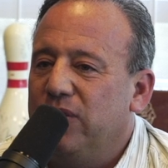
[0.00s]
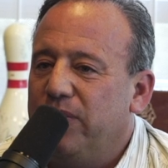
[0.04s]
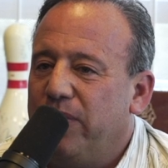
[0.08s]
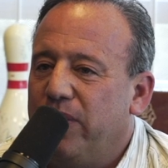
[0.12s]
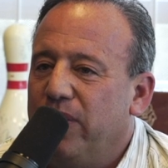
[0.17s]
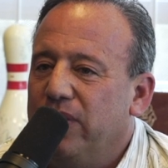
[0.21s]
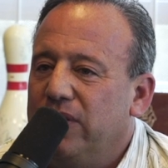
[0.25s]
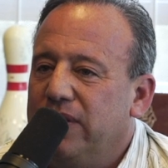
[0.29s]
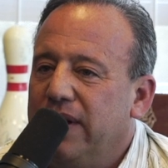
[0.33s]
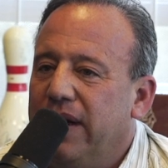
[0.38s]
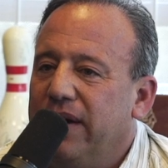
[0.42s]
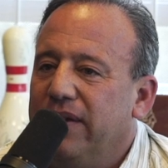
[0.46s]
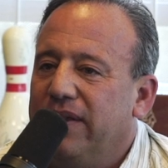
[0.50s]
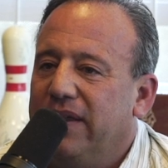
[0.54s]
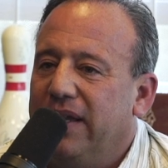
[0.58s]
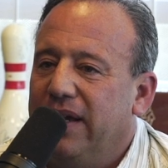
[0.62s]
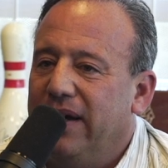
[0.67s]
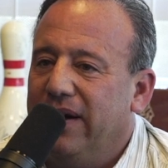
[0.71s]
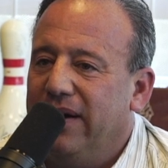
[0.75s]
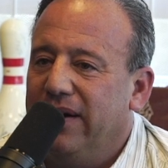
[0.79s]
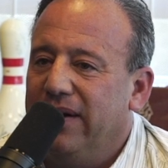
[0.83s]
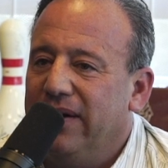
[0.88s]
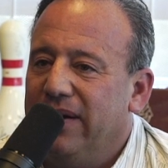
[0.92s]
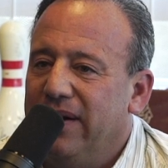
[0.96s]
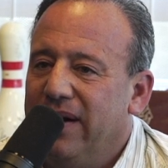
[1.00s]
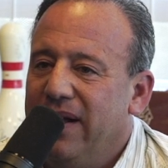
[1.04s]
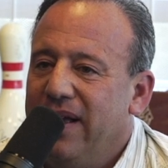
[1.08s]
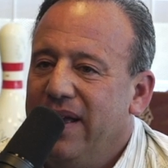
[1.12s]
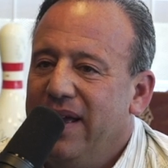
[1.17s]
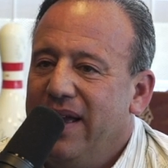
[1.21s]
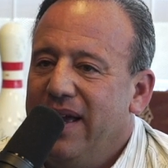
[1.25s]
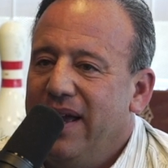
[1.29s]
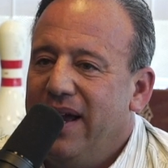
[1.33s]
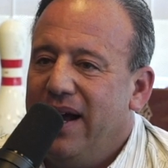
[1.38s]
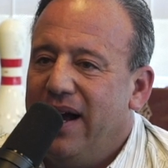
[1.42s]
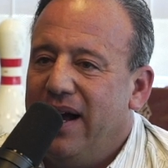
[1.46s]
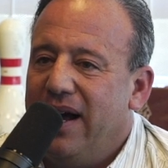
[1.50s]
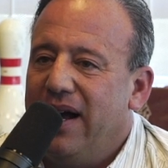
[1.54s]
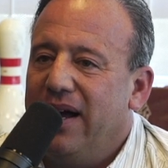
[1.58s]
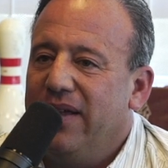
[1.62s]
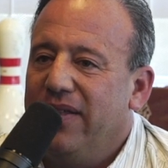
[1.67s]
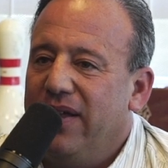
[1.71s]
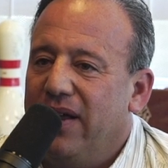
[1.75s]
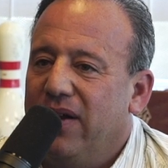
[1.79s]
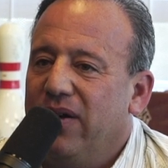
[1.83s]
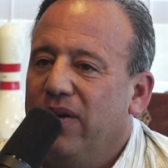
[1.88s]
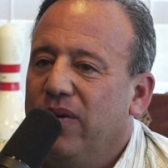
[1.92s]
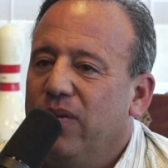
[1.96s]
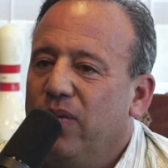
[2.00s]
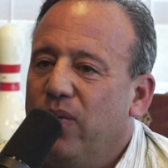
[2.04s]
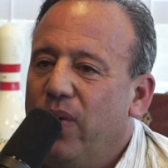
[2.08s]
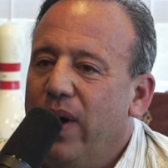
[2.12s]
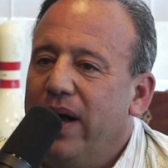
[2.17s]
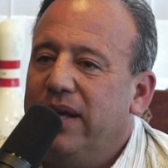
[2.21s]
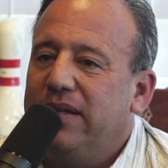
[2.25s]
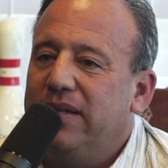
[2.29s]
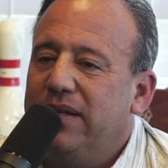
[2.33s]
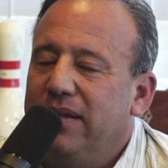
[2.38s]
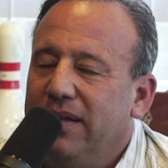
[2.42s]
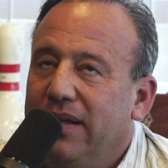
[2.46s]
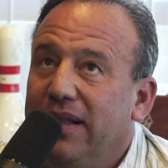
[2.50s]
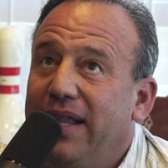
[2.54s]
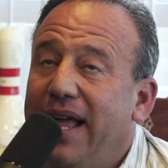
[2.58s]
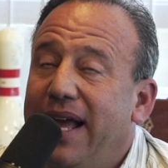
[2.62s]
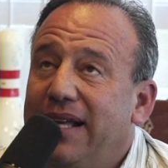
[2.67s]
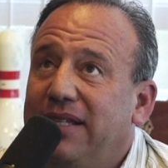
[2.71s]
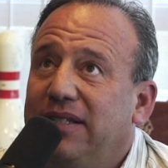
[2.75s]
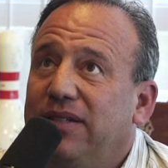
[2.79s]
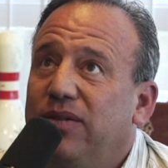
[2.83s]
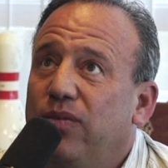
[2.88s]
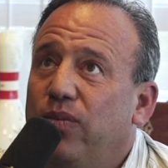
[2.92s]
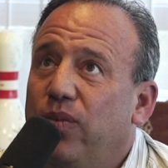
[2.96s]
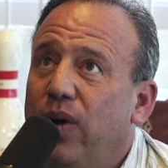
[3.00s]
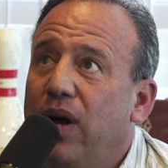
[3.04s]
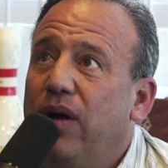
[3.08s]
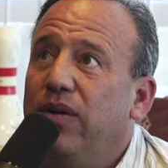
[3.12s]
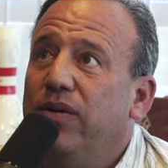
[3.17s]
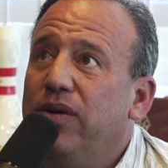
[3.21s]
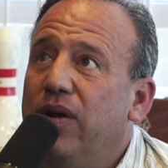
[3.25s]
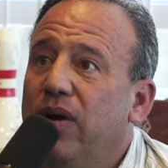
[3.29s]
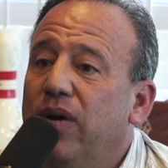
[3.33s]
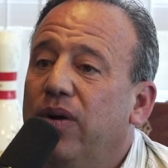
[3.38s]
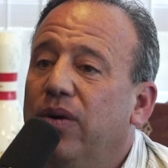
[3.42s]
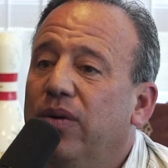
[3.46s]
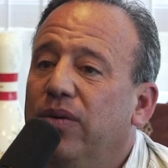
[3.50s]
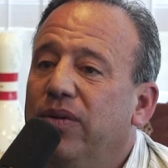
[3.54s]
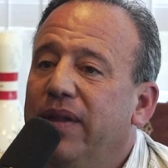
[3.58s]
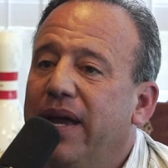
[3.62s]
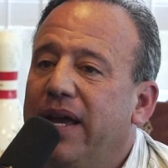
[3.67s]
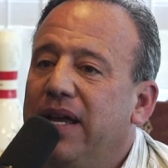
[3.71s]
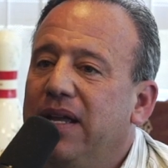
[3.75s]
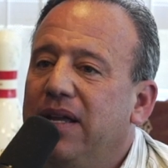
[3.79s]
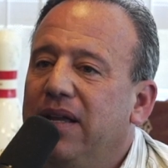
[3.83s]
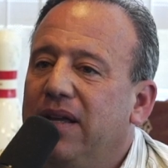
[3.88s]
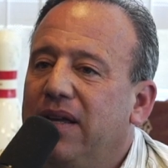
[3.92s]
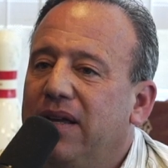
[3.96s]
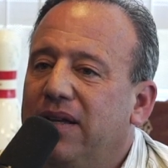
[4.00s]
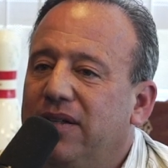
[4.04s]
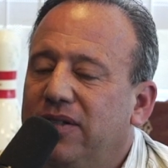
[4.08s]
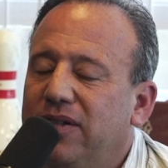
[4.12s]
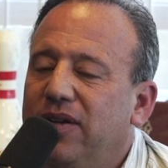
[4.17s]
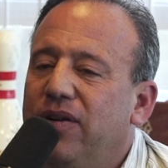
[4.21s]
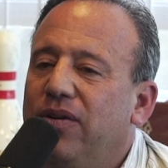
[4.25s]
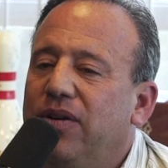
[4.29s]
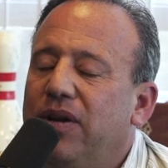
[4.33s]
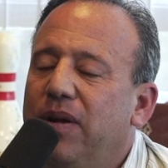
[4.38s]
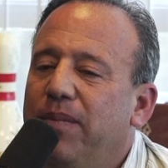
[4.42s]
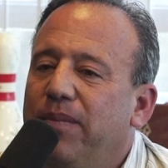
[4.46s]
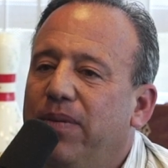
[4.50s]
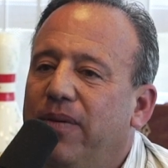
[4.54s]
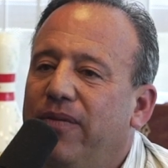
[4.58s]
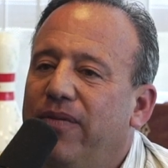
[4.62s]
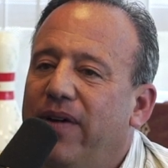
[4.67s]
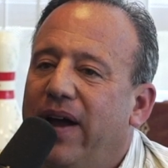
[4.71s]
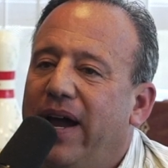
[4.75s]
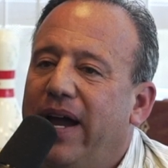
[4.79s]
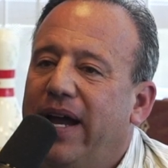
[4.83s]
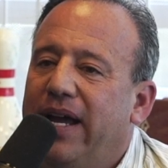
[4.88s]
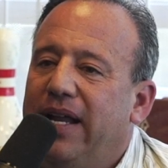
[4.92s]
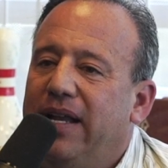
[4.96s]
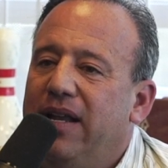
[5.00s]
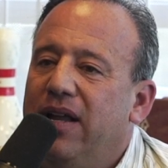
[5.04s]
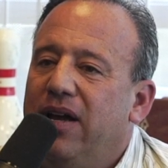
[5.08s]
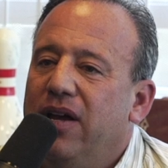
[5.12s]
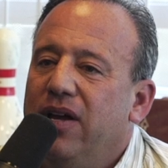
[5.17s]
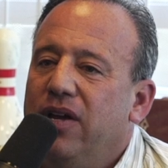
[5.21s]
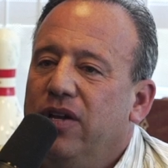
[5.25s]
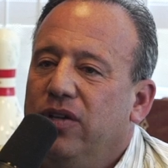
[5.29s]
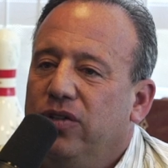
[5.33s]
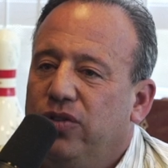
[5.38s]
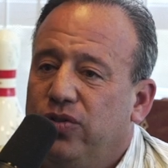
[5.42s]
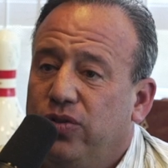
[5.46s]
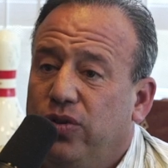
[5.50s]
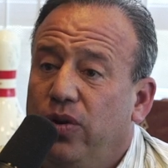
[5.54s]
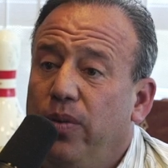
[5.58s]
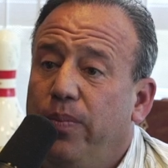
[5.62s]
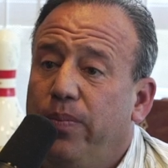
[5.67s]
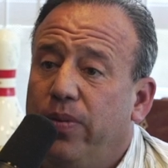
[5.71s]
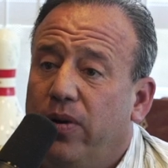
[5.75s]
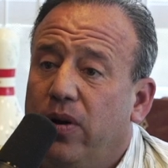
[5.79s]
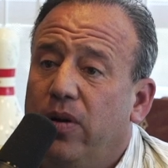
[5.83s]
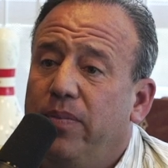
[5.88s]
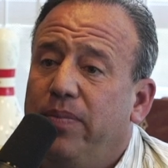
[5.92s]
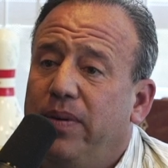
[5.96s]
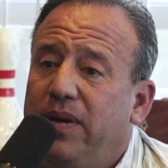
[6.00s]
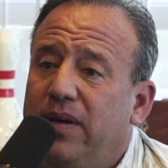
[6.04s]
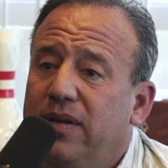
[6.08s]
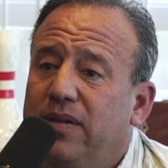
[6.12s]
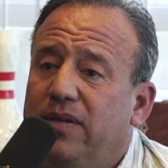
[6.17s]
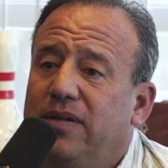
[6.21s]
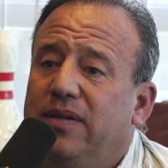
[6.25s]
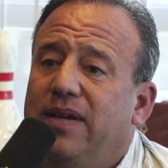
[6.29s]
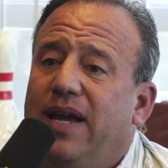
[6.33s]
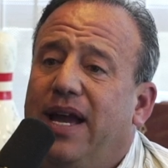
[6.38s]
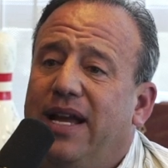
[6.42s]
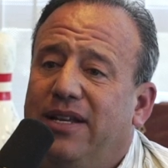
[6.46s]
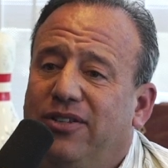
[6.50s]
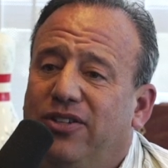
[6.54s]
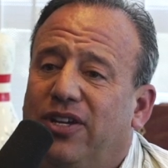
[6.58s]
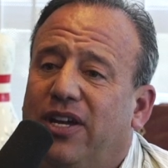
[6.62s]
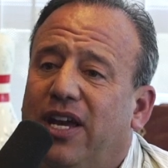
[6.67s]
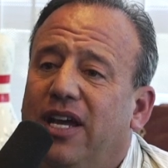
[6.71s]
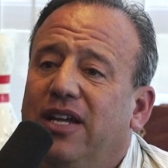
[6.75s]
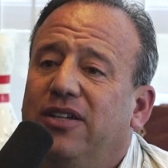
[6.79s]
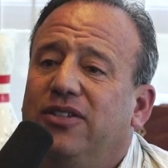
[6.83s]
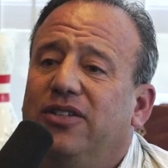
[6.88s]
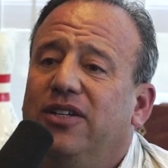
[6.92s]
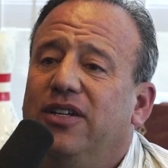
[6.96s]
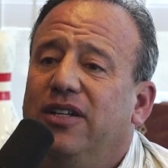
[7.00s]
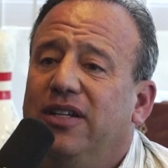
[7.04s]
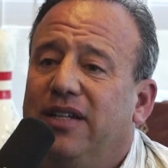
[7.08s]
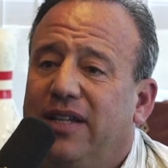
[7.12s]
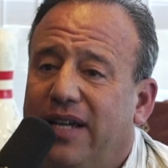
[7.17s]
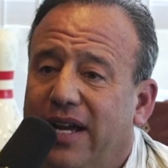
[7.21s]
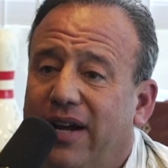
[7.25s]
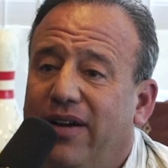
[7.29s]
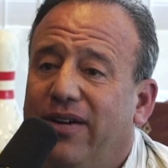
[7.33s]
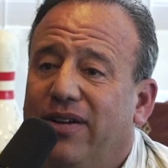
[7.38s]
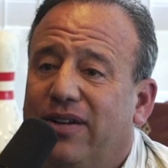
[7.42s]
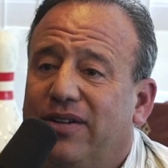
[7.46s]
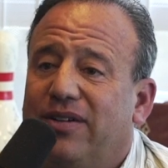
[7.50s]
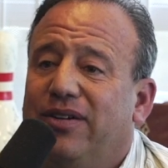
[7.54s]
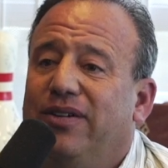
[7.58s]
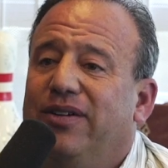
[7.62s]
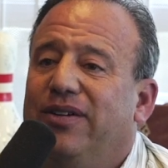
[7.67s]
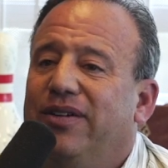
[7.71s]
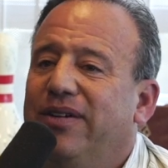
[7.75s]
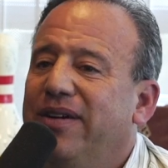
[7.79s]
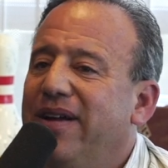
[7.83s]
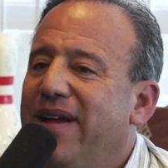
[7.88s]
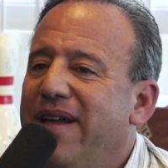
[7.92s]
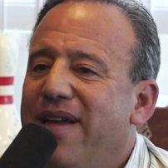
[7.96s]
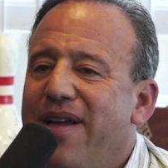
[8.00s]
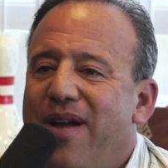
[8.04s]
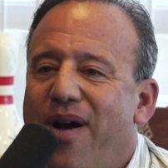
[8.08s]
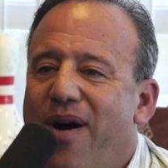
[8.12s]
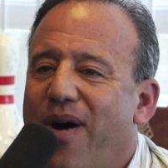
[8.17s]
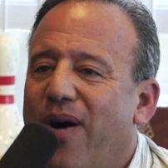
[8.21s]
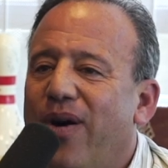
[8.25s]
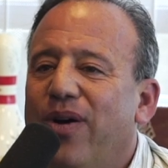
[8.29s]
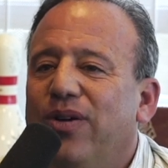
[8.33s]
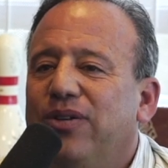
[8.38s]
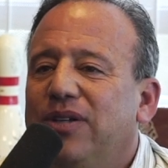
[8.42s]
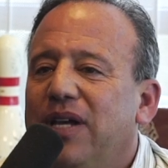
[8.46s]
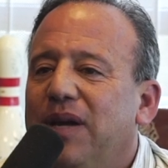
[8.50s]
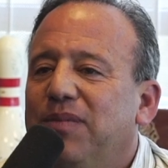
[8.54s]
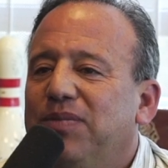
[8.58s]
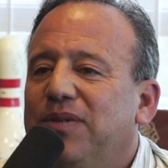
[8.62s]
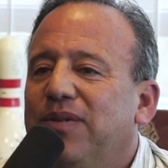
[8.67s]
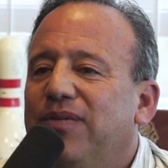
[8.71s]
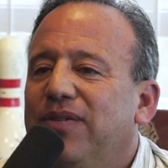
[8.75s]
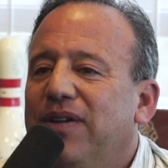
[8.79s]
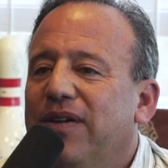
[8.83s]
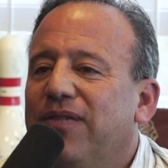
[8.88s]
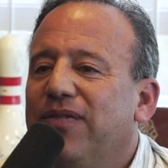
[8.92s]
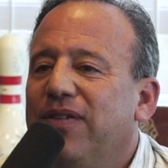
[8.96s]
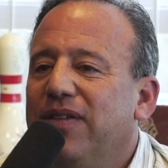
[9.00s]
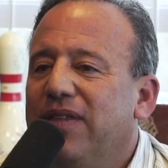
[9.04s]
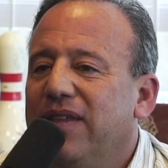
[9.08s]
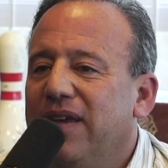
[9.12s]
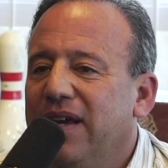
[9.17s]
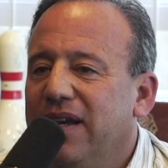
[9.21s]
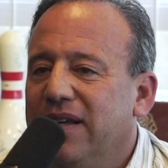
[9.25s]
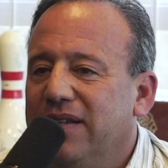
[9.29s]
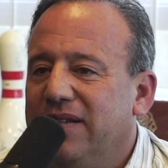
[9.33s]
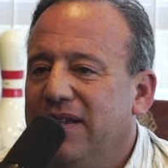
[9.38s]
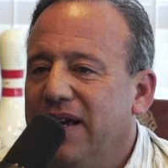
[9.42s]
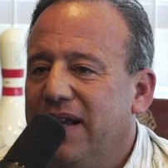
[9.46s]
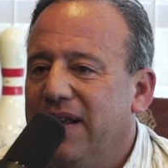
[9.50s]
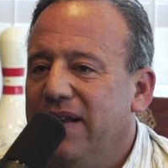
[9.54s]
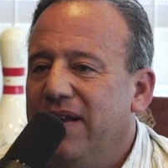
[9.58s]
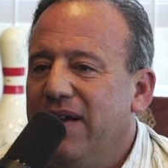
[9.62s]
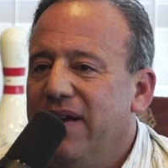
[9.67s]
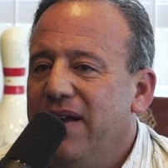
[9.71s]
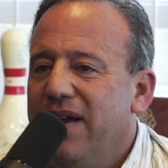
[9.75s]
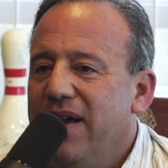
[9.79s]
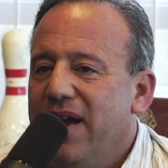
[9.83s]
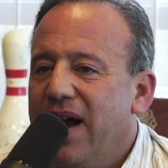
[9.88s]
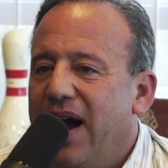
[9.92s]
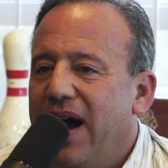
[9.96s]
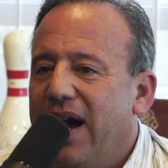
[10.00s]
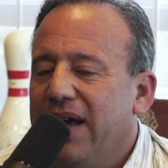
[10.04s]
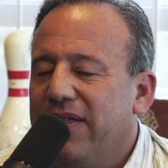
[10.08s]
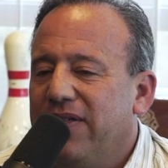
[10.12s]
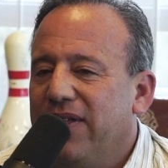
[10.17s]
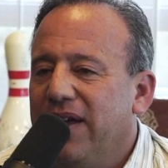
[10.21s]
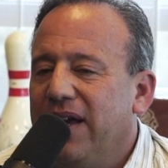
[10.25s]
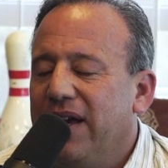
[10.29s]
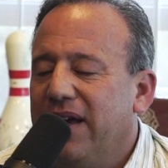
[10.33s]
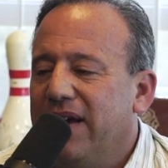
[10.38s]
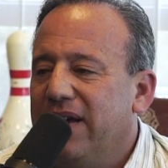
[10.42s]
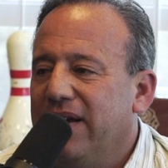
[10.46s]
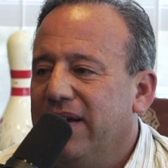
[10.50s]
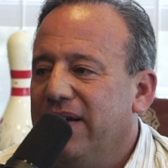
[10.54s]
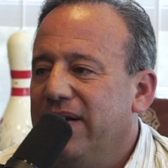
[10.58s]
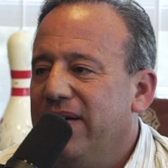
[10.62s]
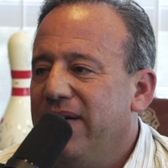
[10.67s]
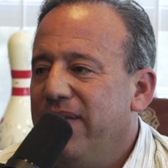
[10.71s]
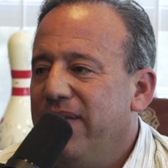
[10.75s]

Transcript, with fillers: sports out there uh, that are less less well known that still can provide true purpose, mm-hmm. education, character, all types of different things that I think